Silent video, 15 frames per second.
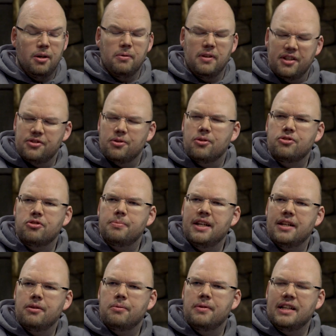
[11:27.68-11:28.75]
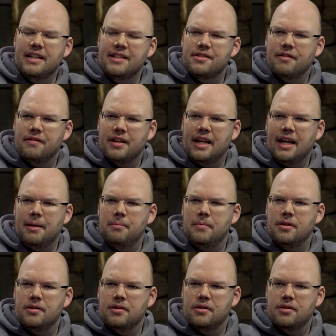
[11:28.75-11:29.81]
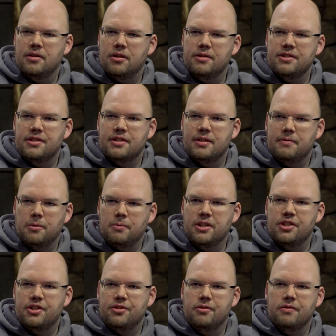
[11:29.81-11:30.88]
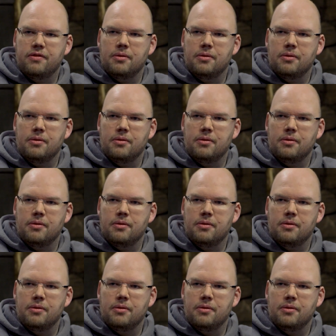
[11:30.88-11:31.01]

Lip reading: will this also be in the release of the game? Or is it something we just do for